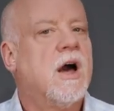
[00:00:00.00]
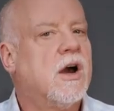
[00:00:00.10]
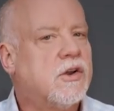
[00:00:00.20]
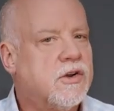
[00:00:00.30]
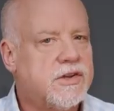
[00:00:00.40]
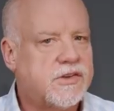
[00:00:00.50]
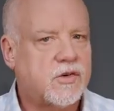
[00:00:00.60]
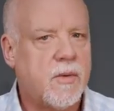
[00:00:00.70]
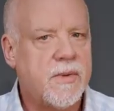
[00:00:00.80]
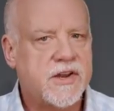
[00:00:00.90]
A good
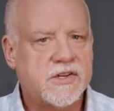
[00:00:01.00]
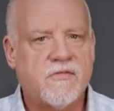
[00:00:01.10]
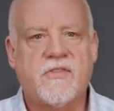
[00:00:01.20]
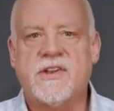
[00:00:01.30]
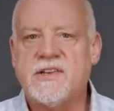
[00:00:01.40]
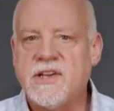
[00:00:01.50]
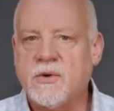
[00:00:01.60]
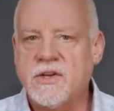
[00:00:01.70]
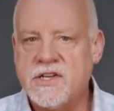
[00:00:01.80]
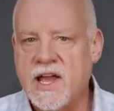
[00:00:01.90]
Scrum Master
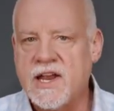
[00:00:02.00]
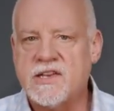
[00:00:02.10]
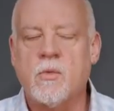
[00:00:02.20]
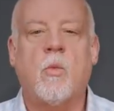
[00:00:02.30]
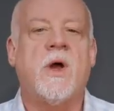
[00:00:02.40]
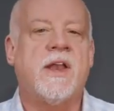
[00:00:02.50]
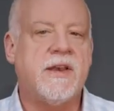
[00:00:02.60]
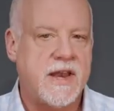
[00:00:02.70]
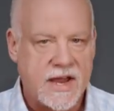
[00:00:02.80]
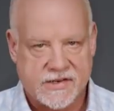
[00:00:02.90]
facilitates
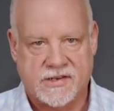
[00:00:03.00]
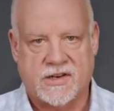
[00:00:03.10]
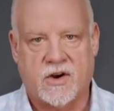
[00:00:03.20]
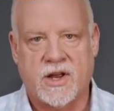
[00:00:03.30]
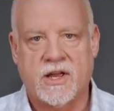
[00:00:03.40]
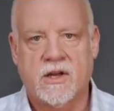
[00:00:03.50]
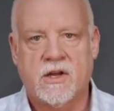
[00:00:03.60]
when necessary.